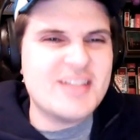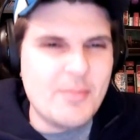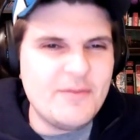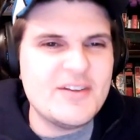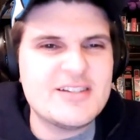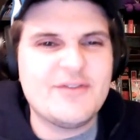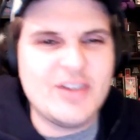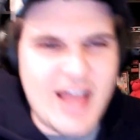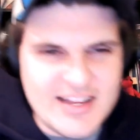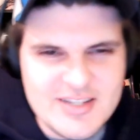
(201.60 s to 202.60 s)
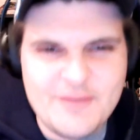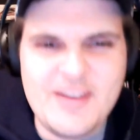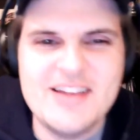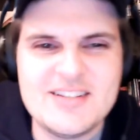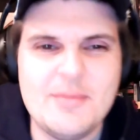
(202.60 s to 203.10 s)
some of his
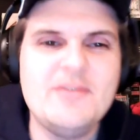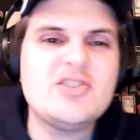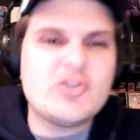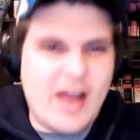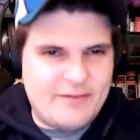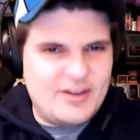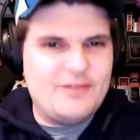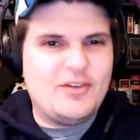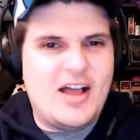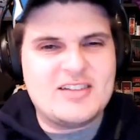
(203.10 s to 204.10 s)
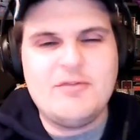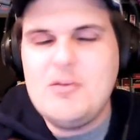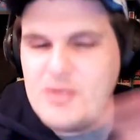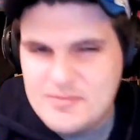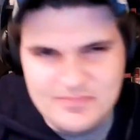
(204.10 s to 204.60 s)
philosophy and some of his drafting philosophy.
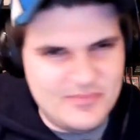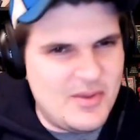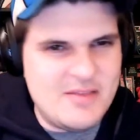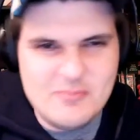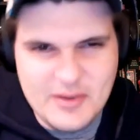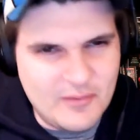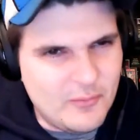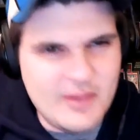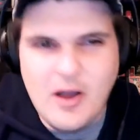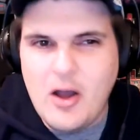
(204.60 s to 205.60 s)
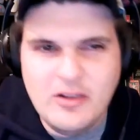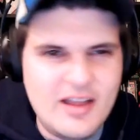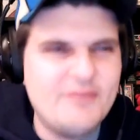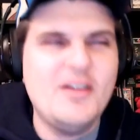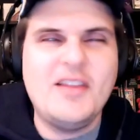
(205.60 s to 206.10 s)
We we we, we all
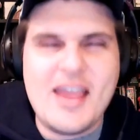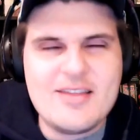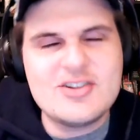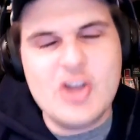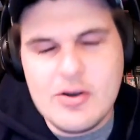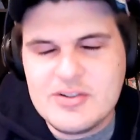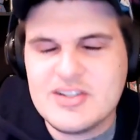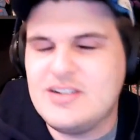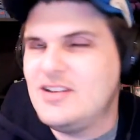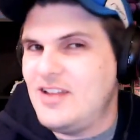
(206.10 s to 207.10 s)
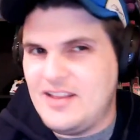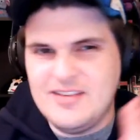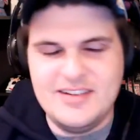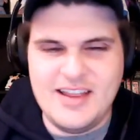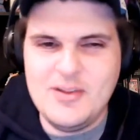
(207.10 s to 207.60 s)
love the length jokes and the
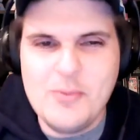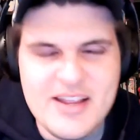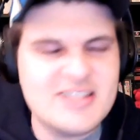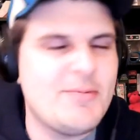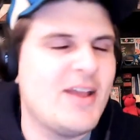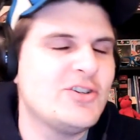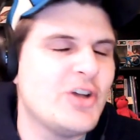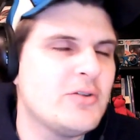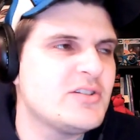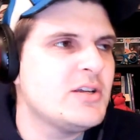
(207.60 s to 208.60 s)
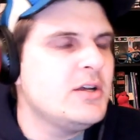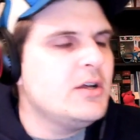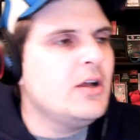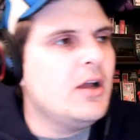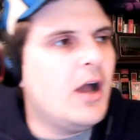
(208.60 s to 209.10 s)
and the and the wingspan jokes.
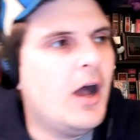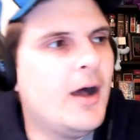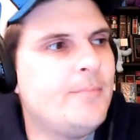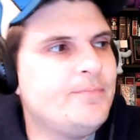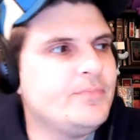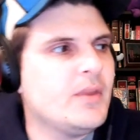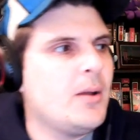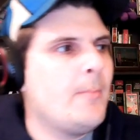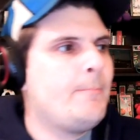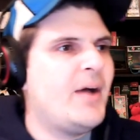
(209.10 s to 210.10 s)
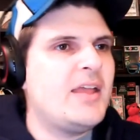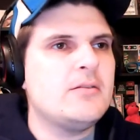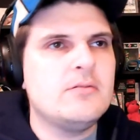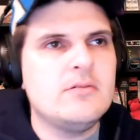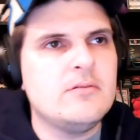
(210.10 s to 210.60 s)
Um,
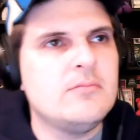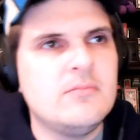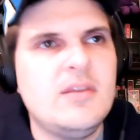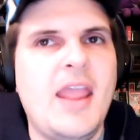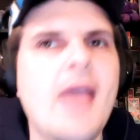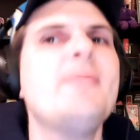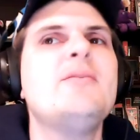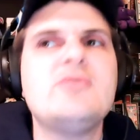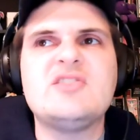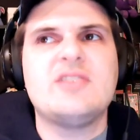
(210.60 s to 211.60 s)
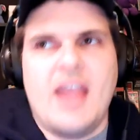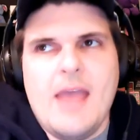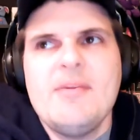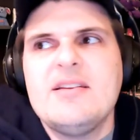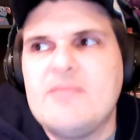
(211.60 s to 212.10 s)
but Hammond was
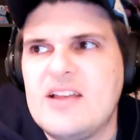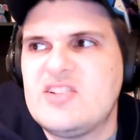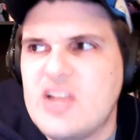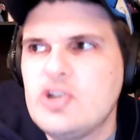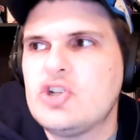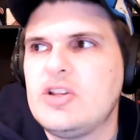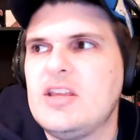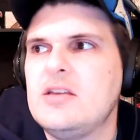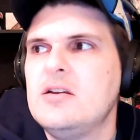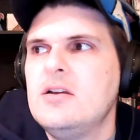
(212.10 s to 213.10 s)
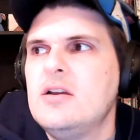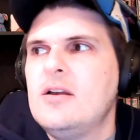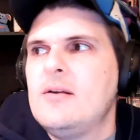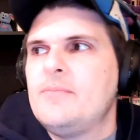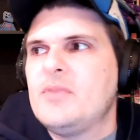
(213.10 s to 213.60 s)
Hammond essentially
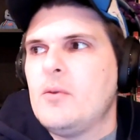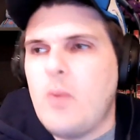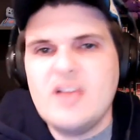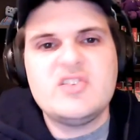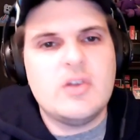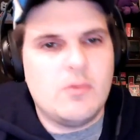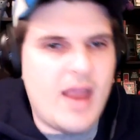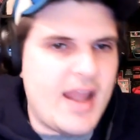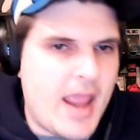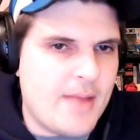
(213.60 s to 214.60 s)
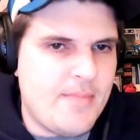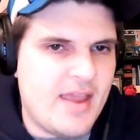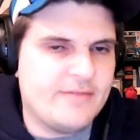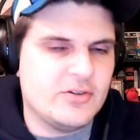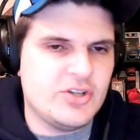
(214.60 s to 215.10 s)
was the right hand
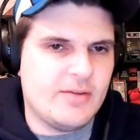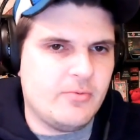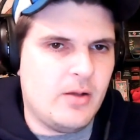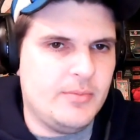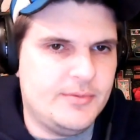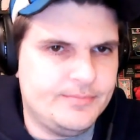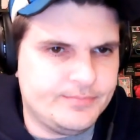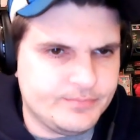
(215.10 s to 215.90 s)
man for Jeff Weltman.